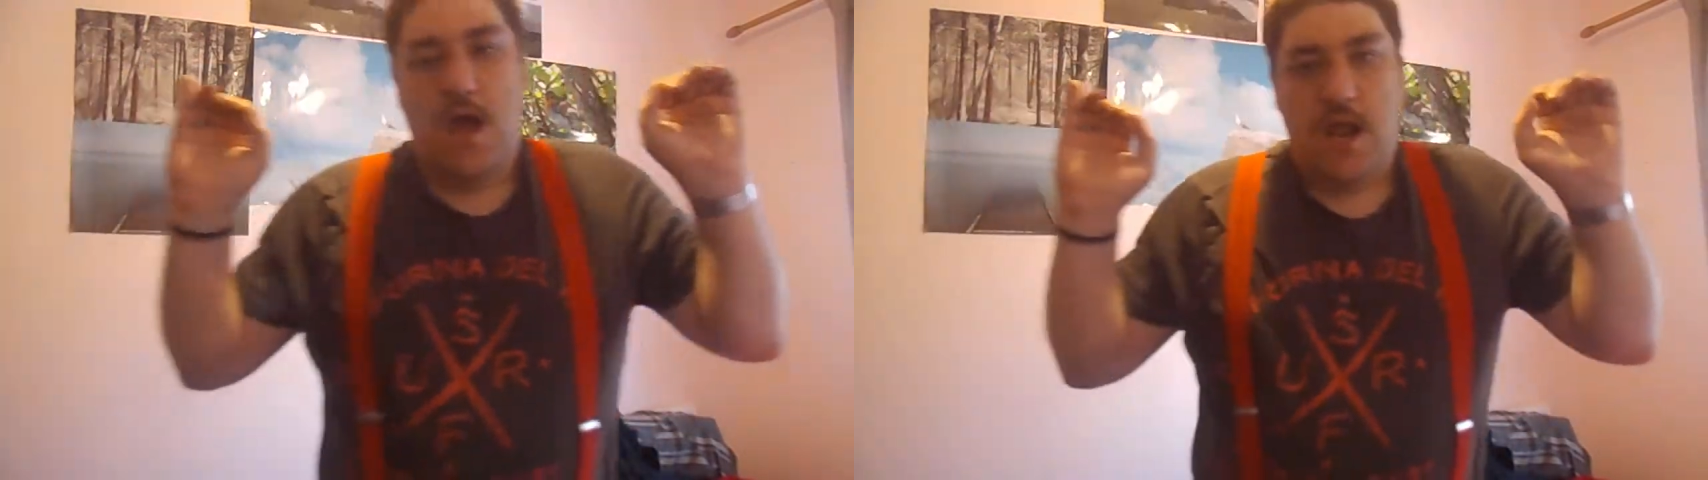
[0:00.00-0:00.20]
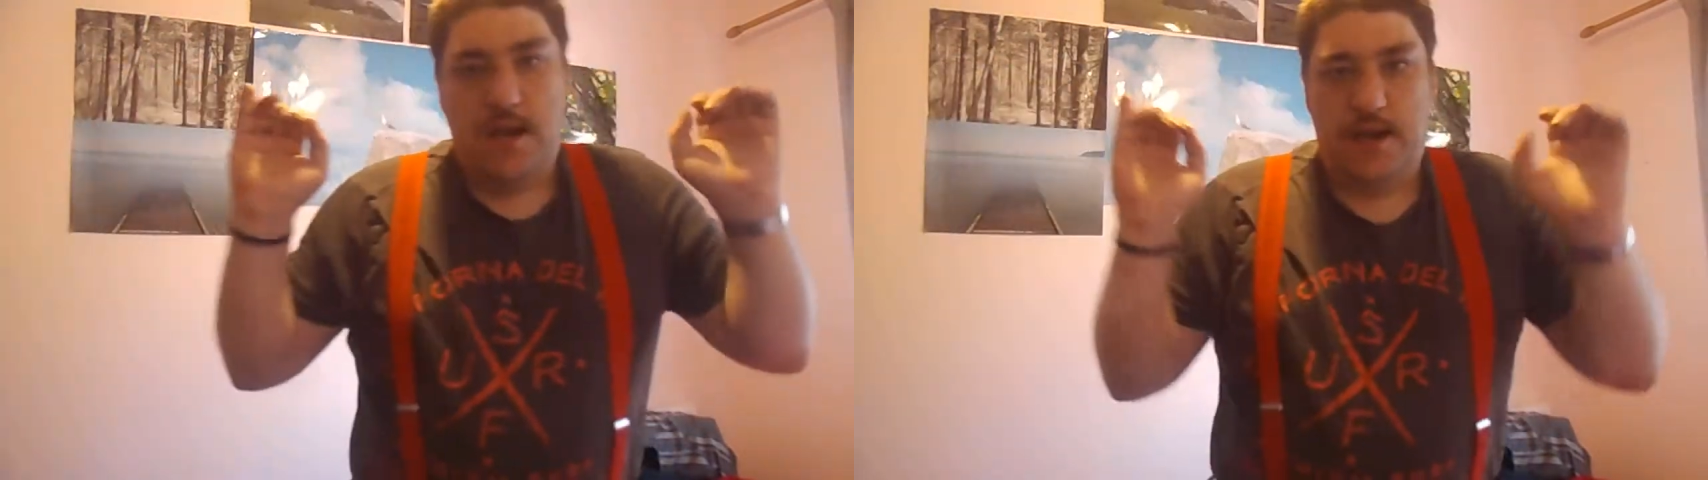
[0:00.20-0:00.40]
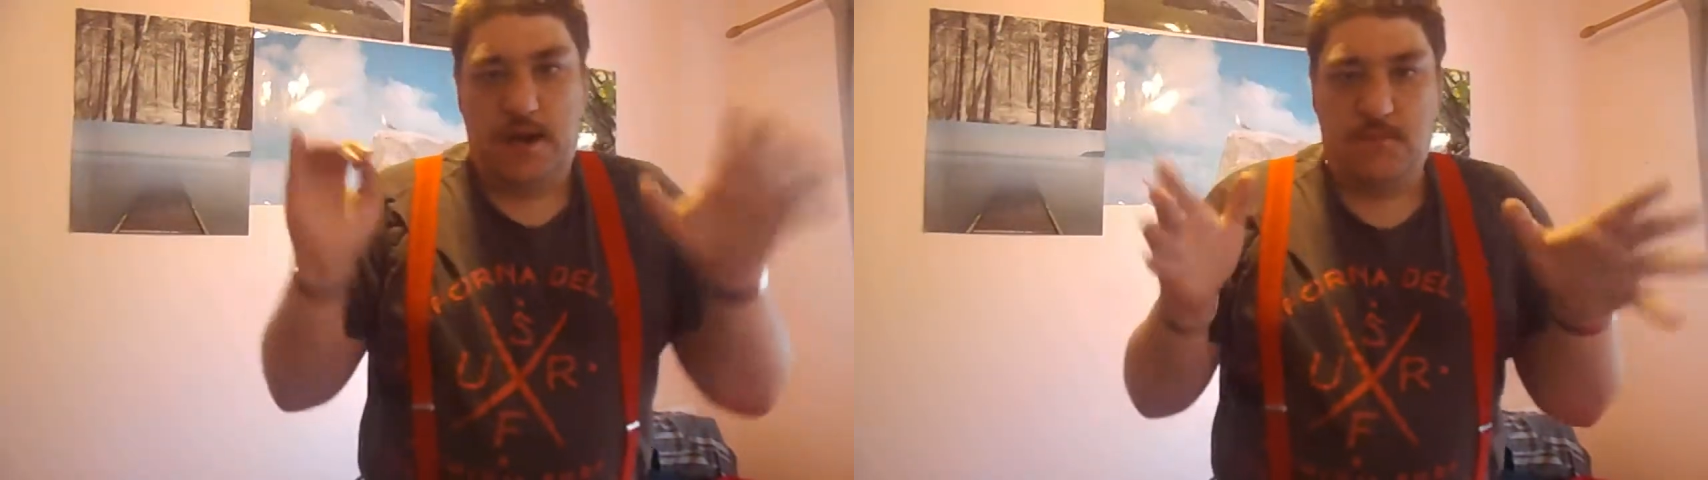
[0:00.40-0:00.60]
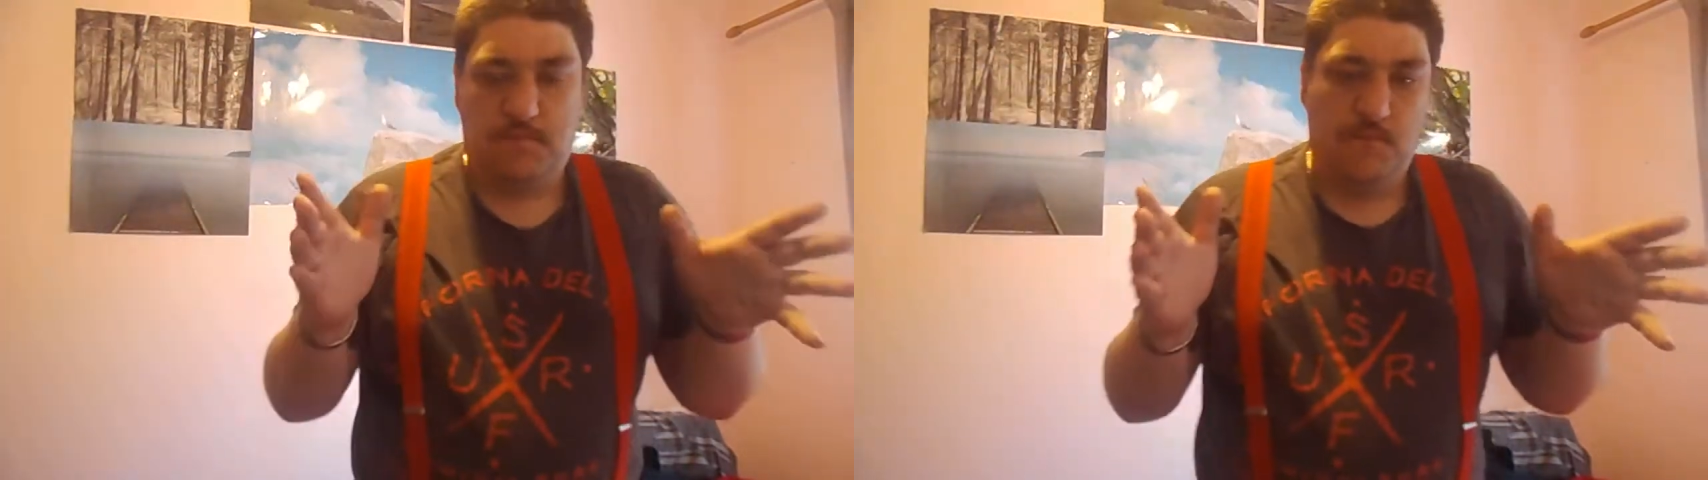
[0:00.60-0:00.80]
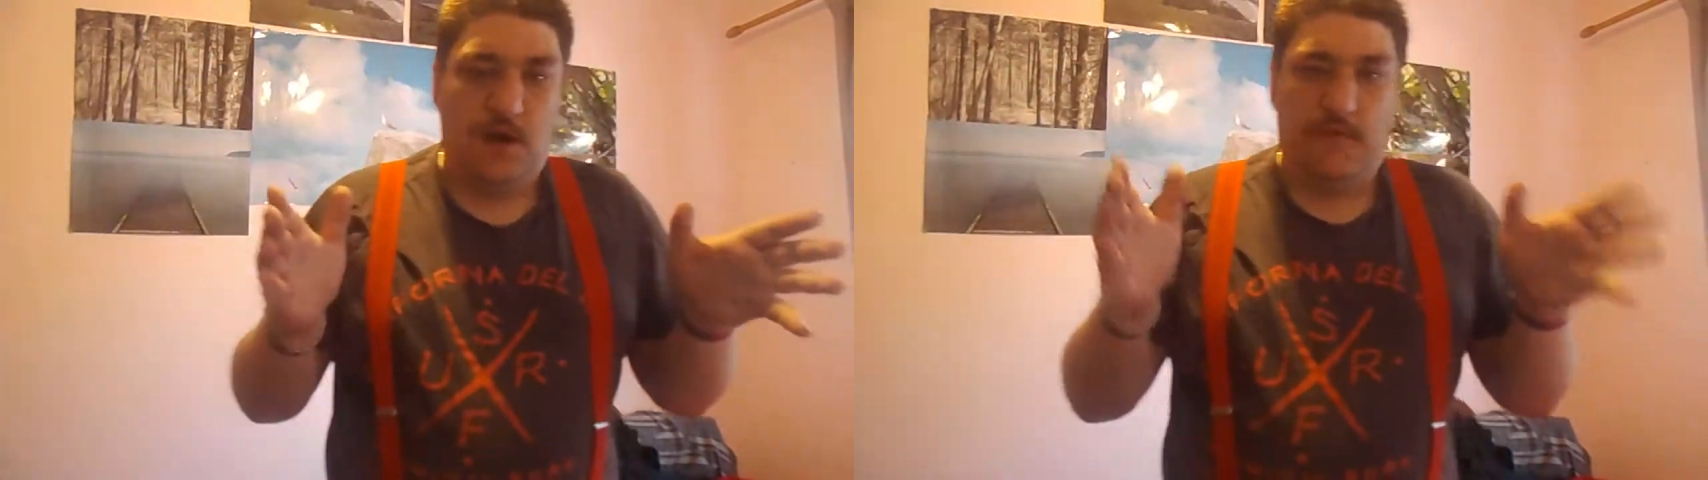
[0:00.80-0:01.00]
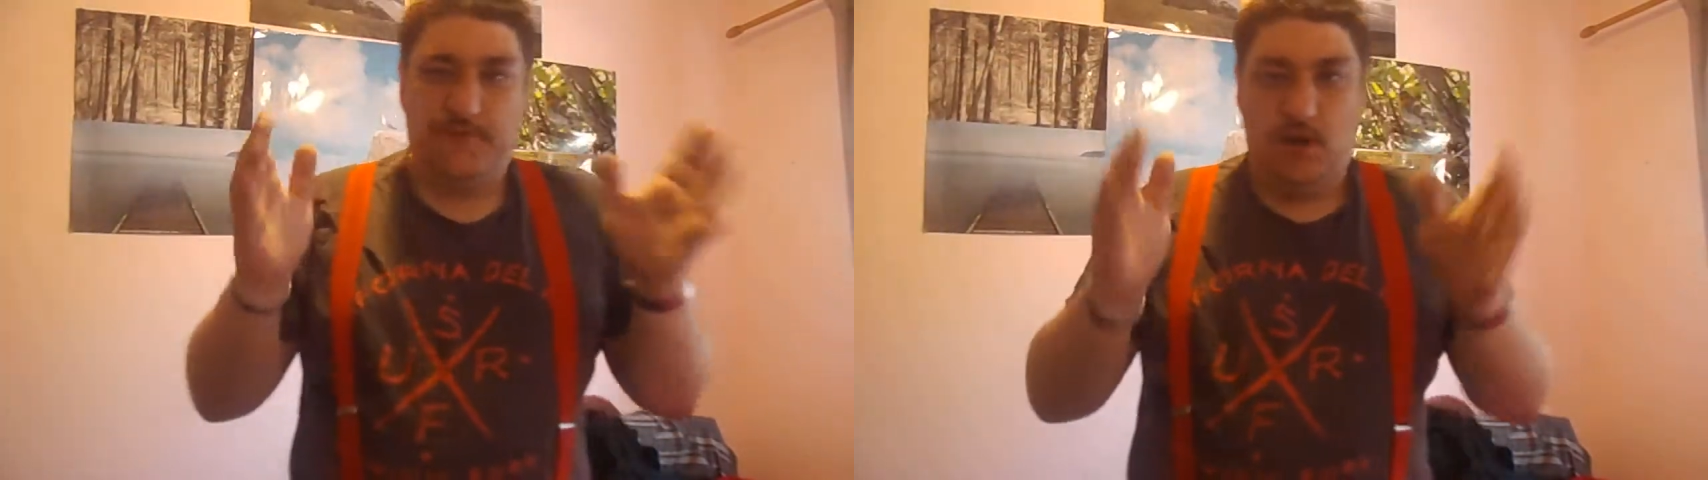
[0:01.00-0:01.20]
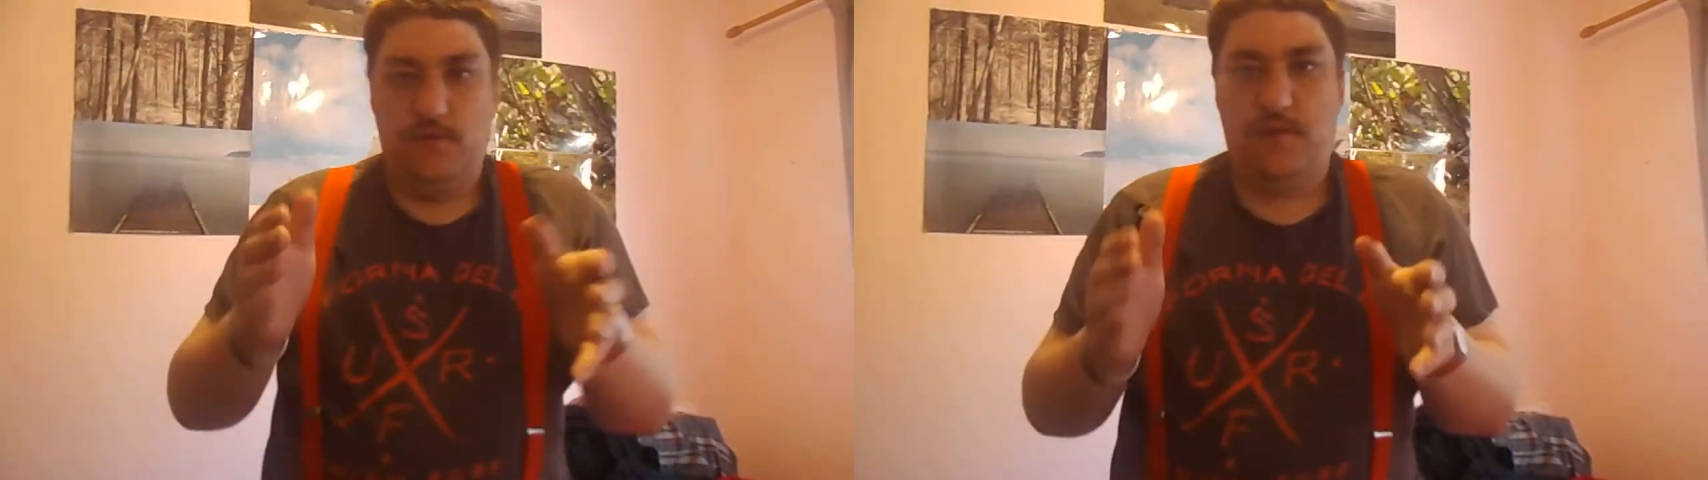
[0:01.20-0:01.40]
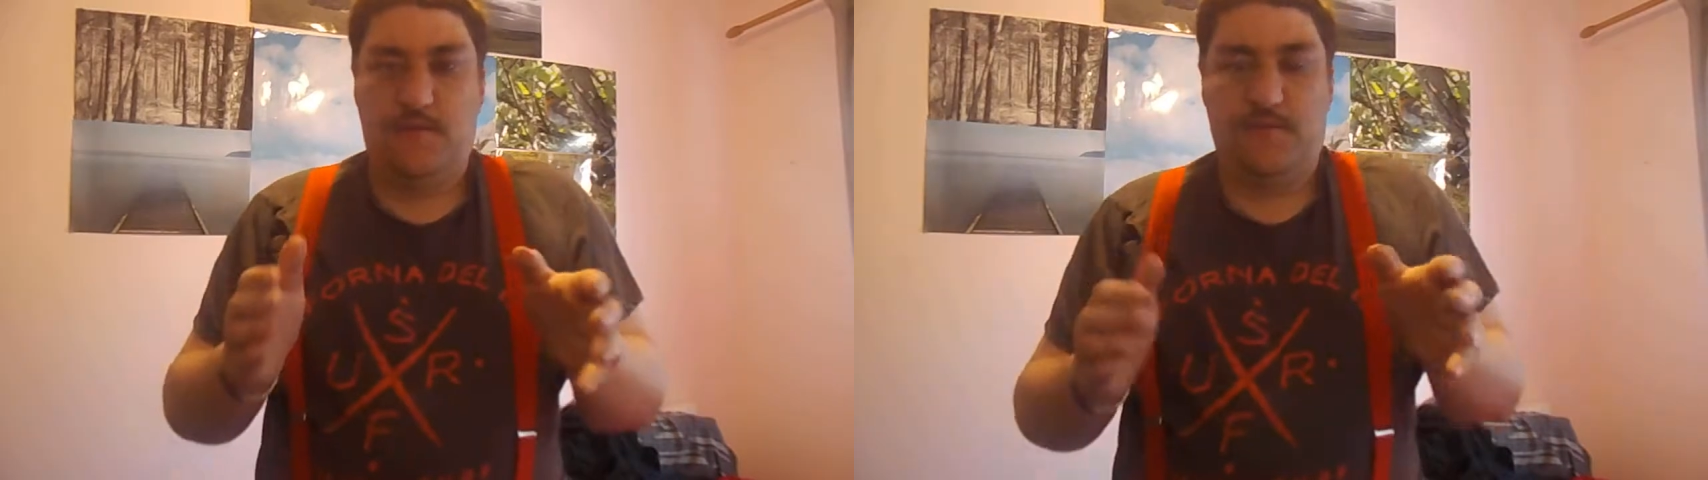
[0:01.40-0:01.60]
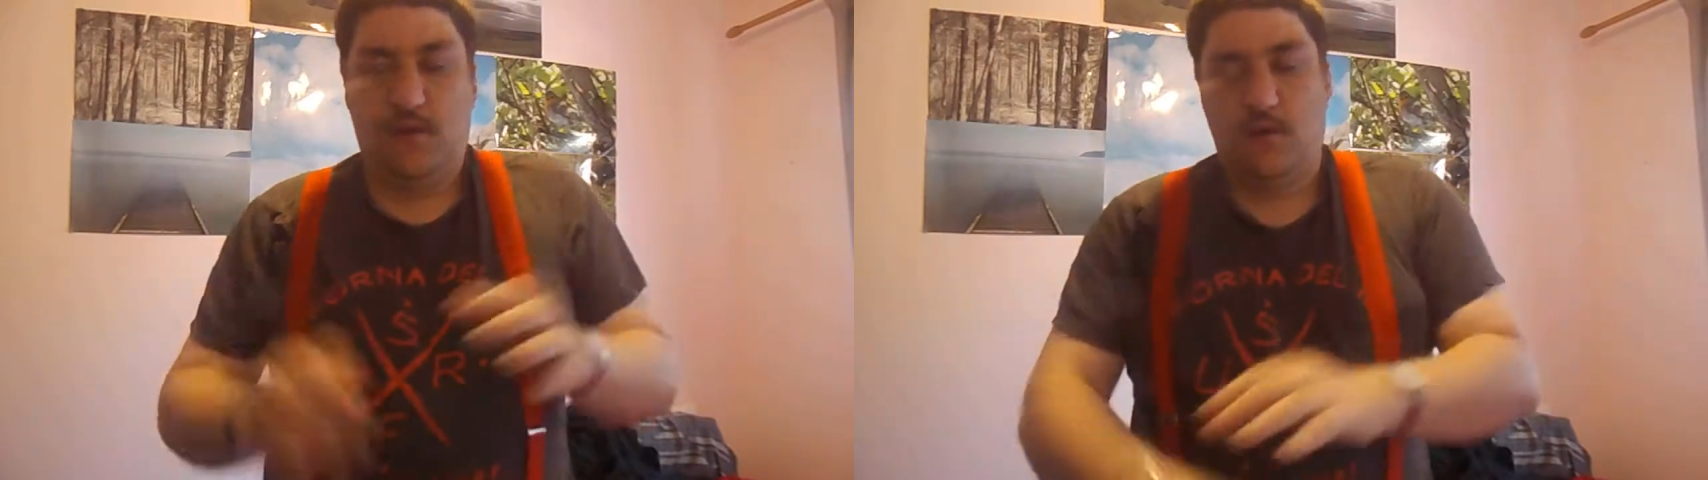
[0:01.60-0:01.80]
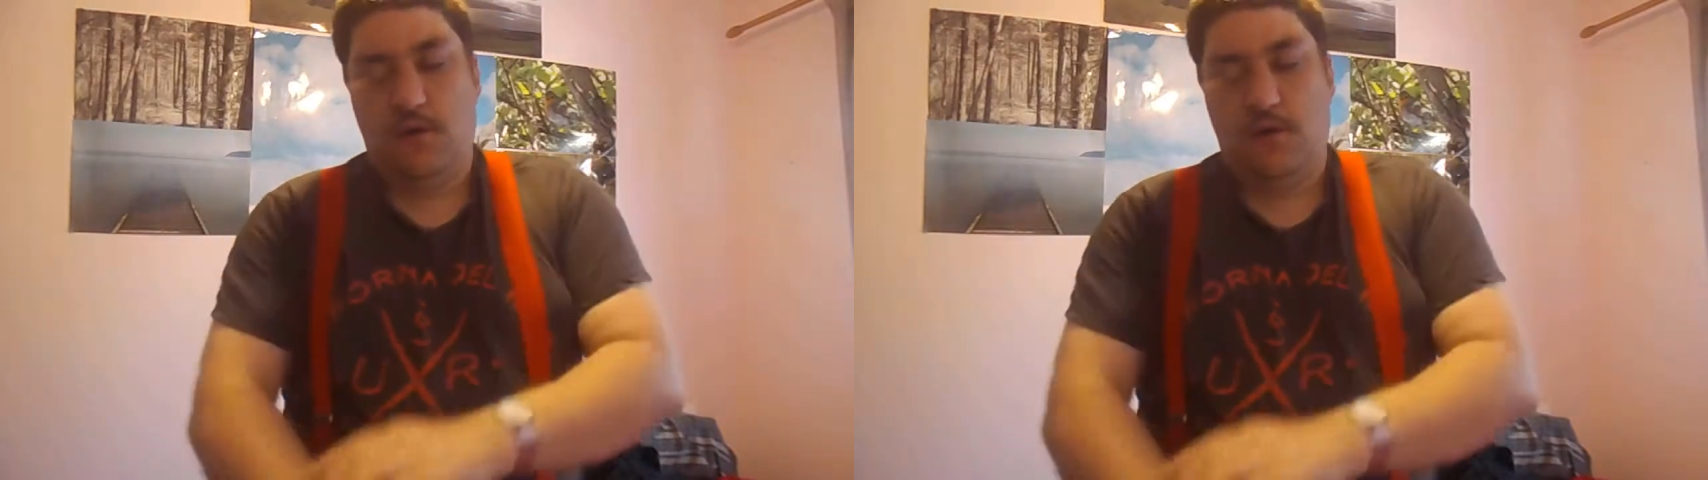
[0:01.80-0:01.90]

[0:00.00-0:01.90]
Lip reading: Now, I've done this vlog